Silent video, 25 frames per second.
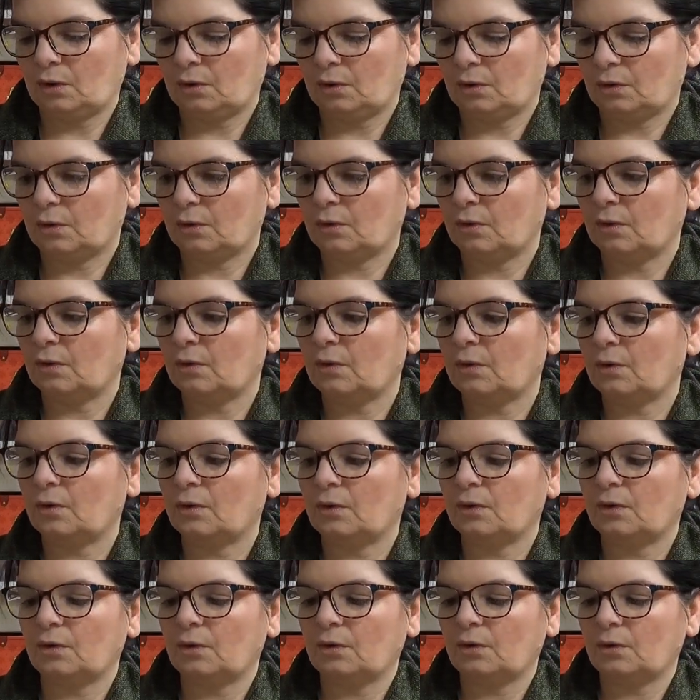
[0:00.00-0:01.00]

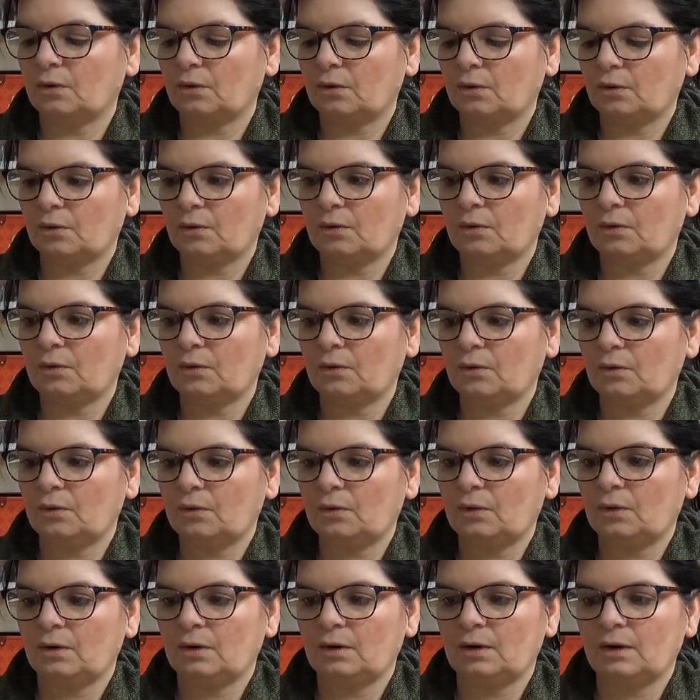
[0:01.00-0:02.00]
Oh,
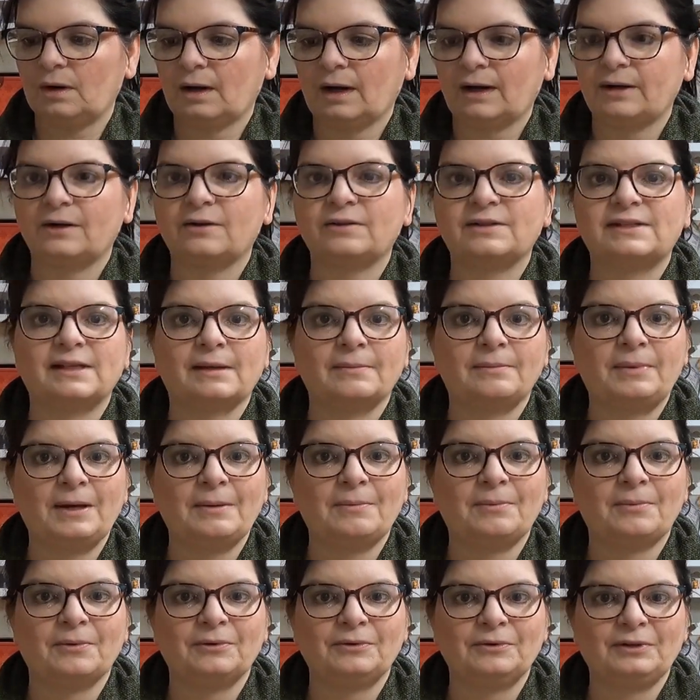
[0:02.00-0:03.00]
I know some
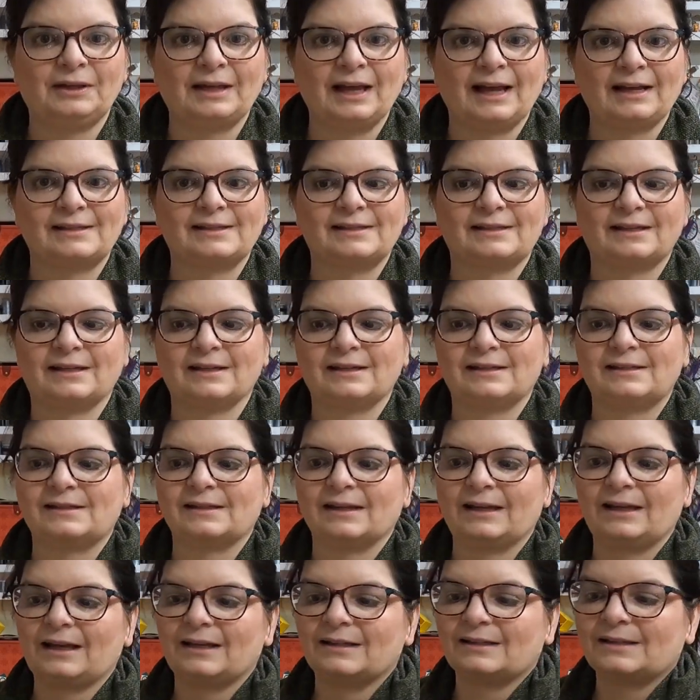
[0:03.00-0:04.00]
people guess this,
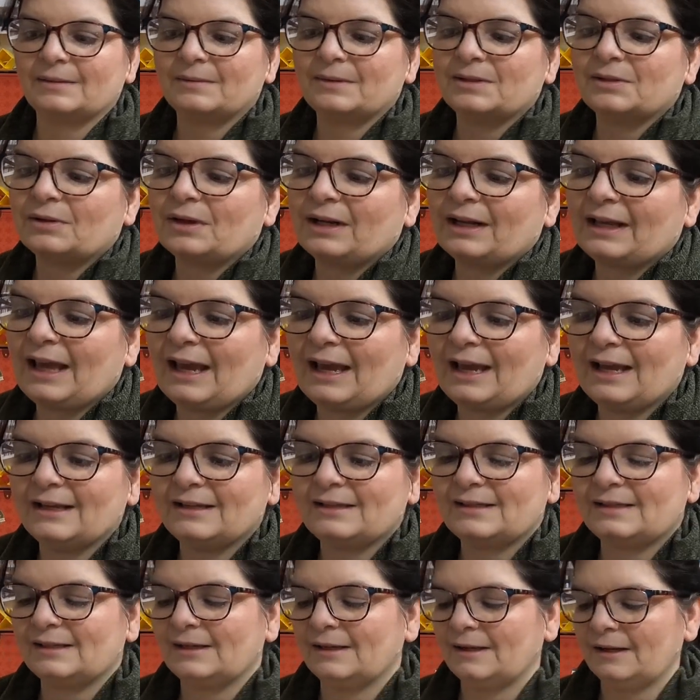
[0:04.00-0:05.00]
like as some sort of
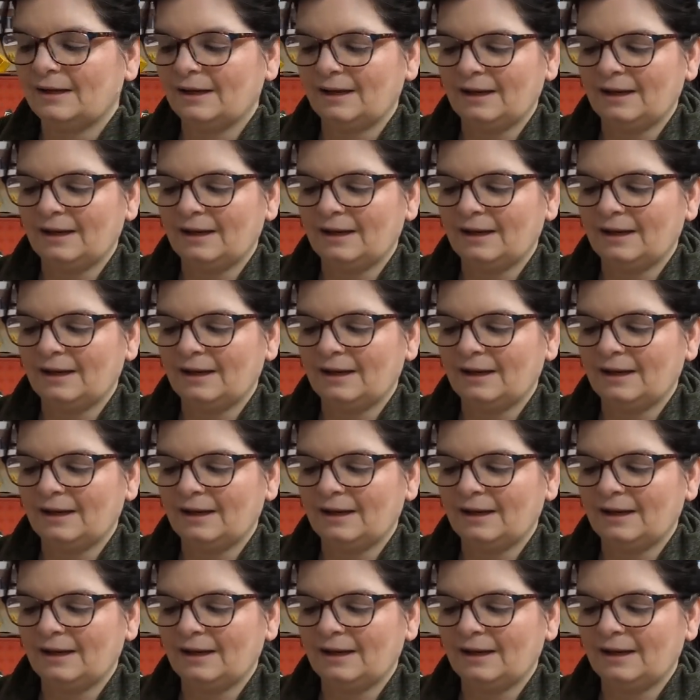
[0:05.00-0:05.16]
case.